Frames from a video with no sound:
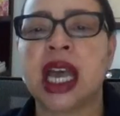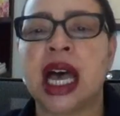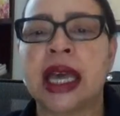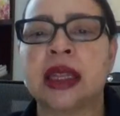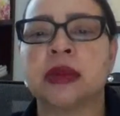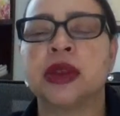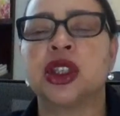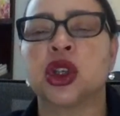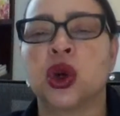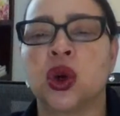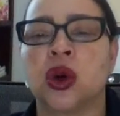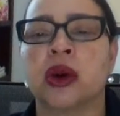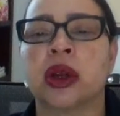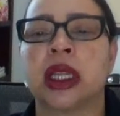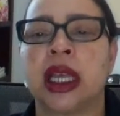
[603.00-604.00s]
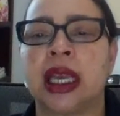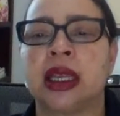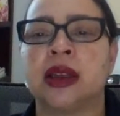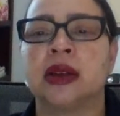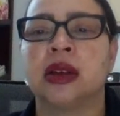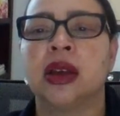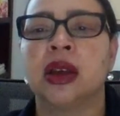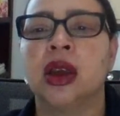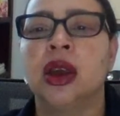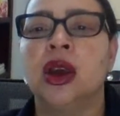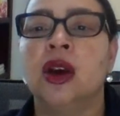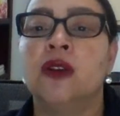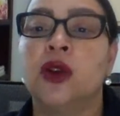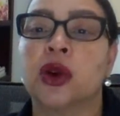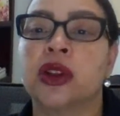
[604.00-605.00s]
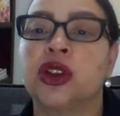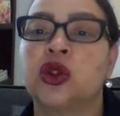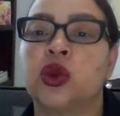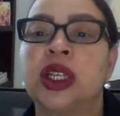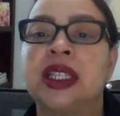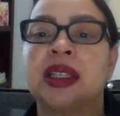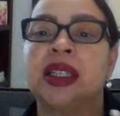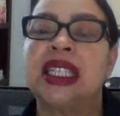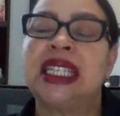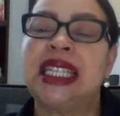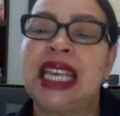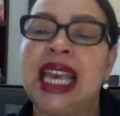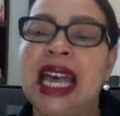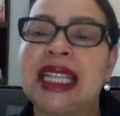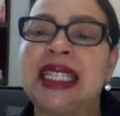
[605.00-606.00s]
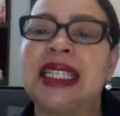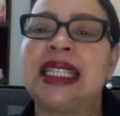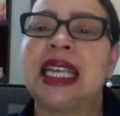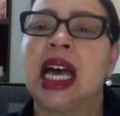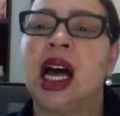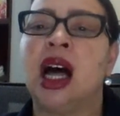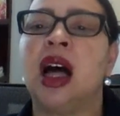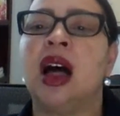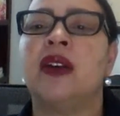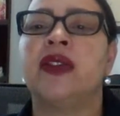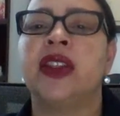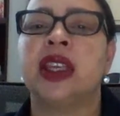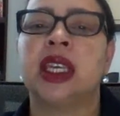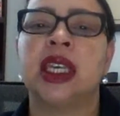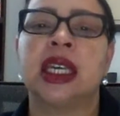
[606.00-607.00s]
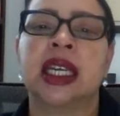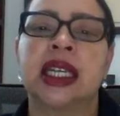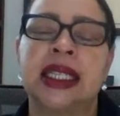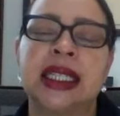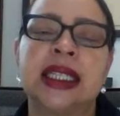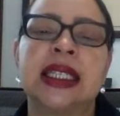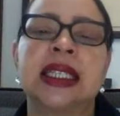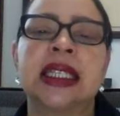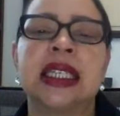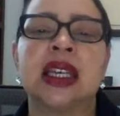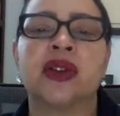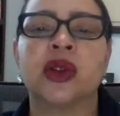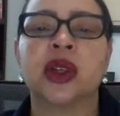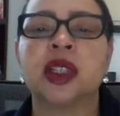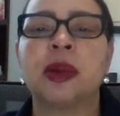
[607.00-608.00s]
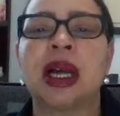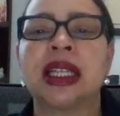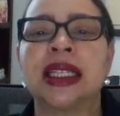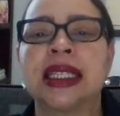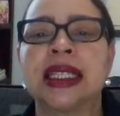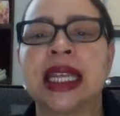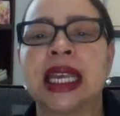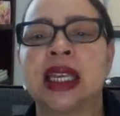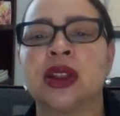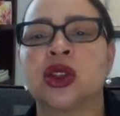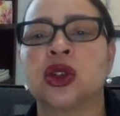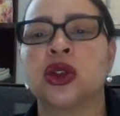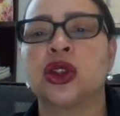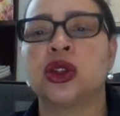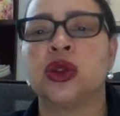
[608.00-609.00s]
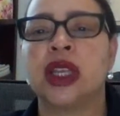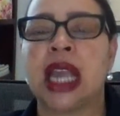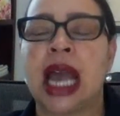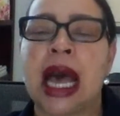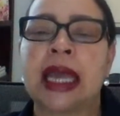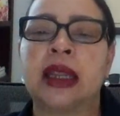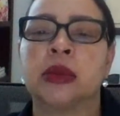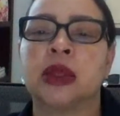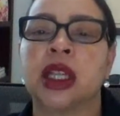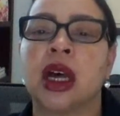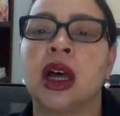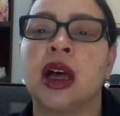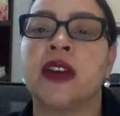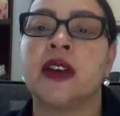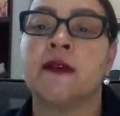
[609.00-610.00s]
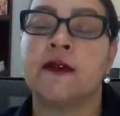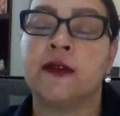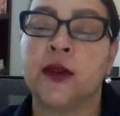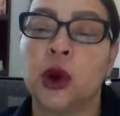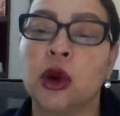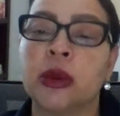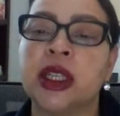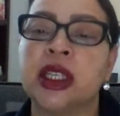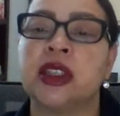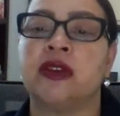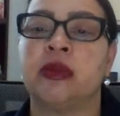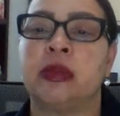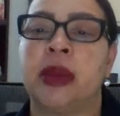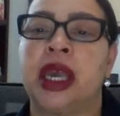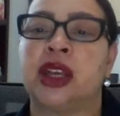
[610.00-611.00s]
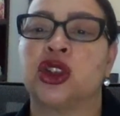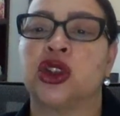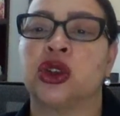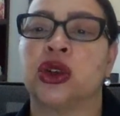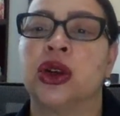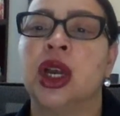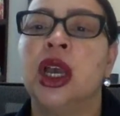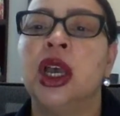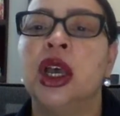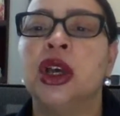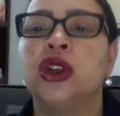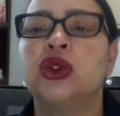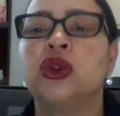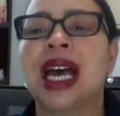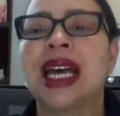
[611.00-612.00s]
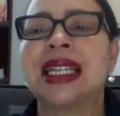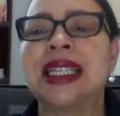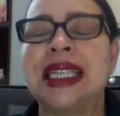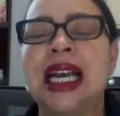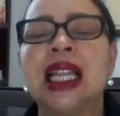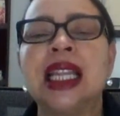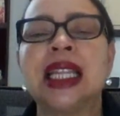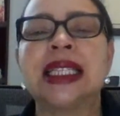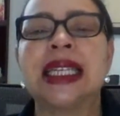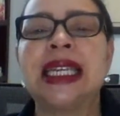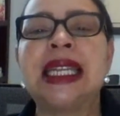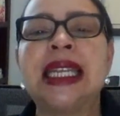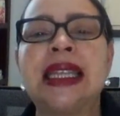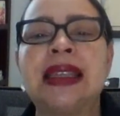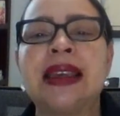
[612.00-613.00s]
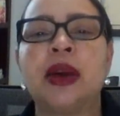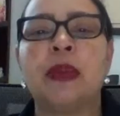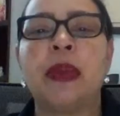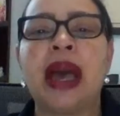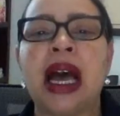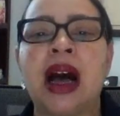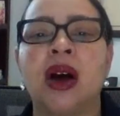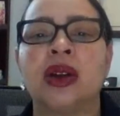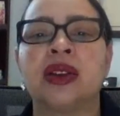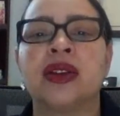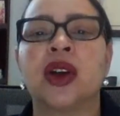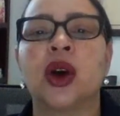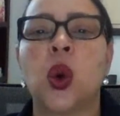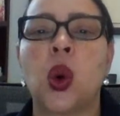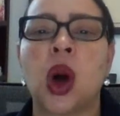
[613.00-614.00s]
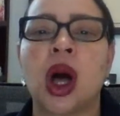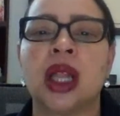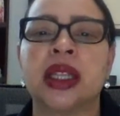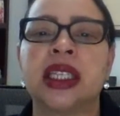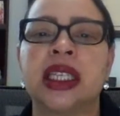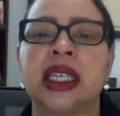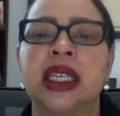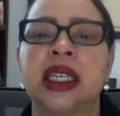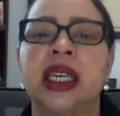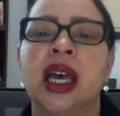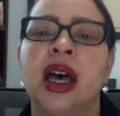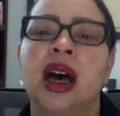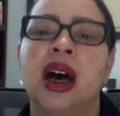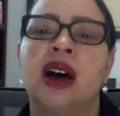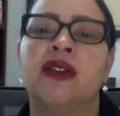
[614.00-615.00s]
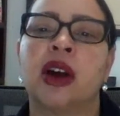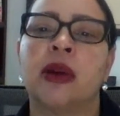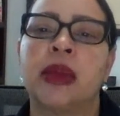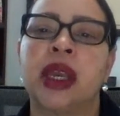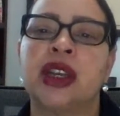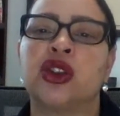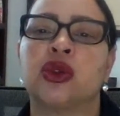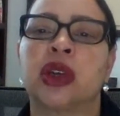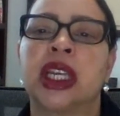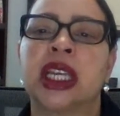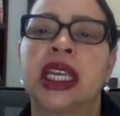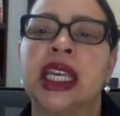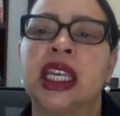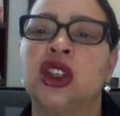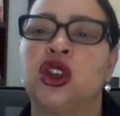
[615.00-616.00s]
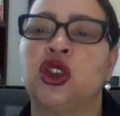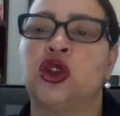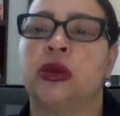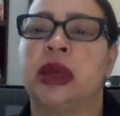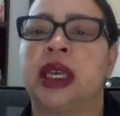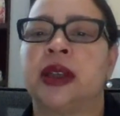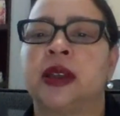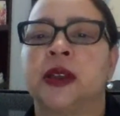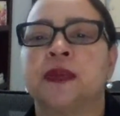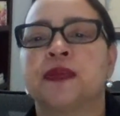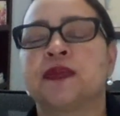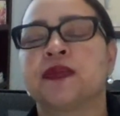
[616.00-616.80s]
items to correlate. For this reason, tests of the consistency of respondents' answers to the items of informative measure do not tell us anything about the quality of our measuring instrument.